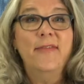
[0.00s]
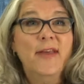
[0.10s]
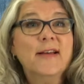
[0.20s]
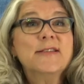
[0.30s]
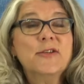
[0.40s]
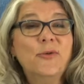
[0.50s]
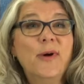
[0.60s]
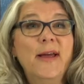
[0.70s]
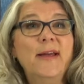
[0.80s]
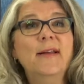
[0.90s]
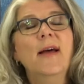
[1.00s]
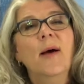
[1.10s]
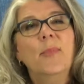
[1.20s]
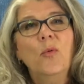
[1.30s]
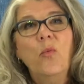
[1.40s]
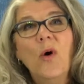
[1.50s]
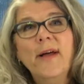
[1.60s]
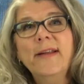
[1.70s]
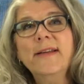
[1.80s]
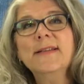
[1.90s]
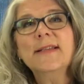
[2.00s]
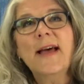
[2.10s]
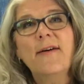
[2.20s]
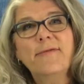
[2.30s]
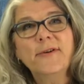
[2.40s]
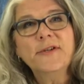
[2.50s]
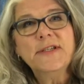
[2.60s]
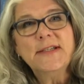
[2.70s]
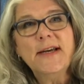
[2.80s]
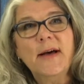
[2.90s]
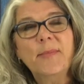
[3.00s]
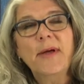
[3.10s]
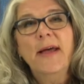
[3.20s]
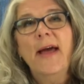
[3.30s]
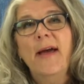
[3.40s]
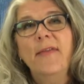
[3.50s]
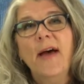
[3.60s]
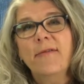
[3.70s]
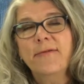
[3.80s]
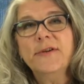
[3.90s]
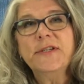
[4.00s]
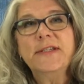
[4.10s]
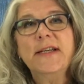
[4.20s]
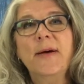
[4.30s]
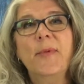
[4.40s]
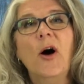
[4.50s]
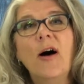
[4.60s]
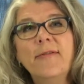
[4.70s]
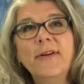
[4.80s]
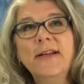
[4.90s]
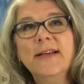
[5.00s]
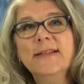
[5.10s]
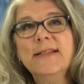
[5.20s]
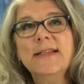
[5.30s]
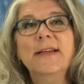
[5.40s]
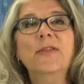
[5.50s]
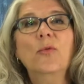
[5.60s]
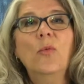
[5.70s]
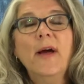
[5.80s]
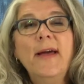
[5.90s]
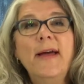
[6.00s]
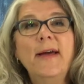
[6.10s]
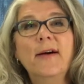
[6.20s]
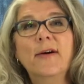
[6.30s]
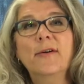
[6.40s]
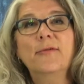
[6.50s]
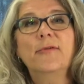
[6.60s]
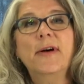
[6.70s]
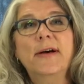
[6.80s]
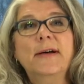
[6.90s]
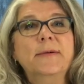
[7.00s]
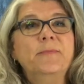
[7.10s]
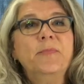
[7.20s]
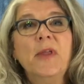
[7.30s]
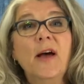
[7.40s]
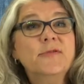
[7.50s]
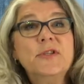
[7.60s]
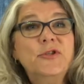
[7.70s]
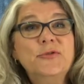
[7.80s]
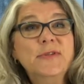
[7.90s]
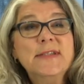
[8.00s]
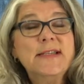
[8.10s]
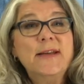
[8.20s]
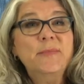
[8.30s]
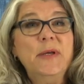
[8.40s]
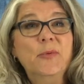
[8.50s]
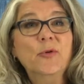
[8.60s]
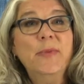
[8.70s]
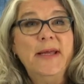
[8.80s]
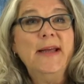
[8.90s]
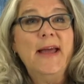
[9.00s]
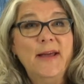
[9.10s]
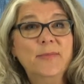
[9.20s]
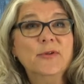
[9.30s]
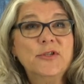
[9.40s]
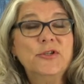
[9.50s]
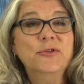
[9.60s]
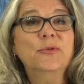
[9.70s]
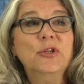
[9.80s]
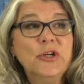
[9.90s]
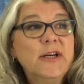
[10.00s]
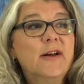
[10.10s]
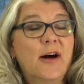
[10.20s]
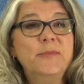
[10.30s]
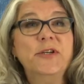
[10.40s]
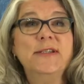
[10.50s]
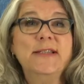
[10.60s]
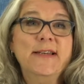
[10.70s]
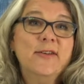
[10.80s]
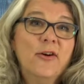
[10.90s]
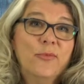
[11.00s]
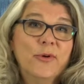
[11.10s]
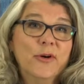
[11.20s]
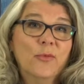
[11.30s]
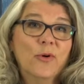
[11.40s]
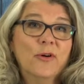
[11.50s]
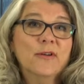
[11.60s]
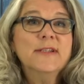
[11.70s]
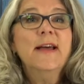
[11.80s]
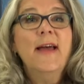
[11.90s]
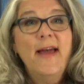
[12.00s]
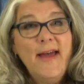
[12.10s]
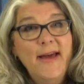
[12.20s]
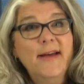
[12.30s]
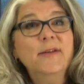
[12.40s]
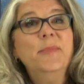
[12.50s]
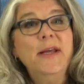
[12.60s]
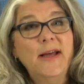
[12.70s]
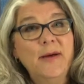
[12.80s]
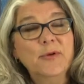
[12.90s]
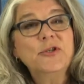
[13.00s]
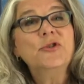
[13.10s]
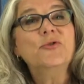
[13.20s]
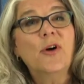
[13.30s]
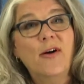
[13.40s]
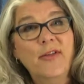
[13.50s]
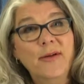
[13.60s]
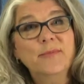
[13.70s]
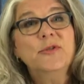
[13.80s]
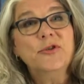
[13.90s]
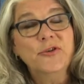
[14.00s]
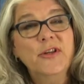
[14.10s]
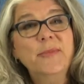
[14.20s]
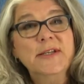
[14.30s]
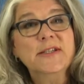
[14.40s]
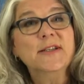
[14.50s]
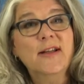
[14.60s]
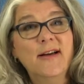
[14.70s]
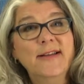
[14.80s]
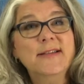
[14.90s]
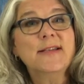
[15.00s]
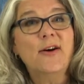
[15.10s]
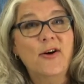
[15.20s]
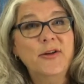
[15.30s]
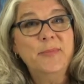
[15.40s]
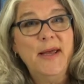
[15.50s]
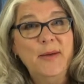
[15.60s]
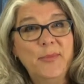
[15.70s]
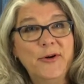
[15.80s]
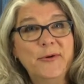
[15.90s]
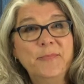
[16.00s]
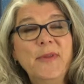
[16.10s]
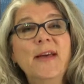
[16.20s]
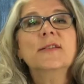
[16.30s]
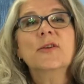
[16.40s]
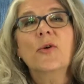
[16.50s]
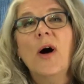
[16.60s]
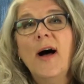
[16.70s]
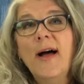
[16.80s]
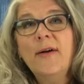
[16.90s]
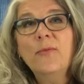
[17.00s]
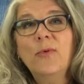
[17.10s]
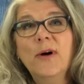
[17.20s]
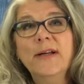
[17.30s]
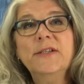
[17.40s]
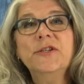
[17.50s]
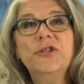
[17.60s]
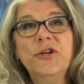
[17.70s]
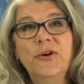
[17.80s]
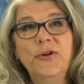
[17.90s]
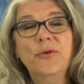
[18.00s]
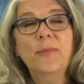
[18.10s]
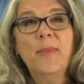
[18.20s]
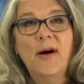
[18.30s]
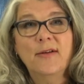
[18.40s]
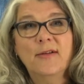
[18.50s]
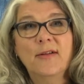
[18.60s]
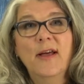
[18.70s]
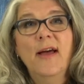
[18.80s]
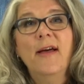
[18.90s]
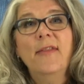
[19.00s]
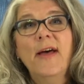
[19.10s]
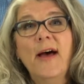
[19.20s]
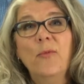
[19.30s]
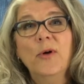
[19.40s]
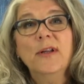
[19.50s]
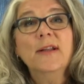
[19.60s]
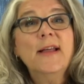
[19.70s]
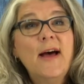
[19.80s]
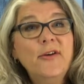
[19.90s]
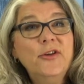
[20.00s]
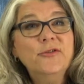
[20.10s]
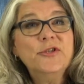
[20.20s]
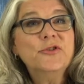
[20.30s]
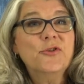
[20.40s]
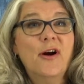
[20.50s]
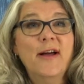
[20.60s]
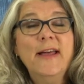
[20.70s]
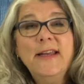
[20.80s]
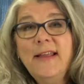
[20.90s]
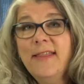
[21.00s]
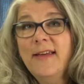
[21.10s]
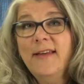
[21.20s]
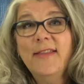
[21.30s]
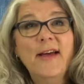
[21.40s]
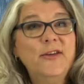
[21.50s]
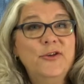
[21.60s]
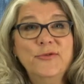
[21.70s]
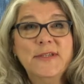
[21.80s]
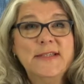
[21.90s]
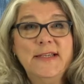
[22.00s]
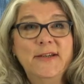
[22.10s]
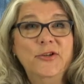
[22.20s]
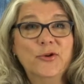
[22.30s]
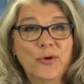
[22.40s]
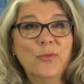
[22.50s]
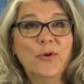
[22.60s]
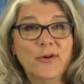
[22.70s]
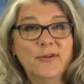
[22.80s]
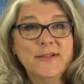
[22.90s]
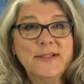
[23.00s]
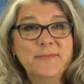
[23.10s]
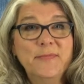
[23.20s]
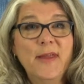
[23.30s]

And that's great. But what is that first step? And that first step often gets in the way of students and people being able to look at objects in our real world and being able to draw them, turn them into lines on paper. So I want to show you a model that will allow you to draw anything that you see in your world.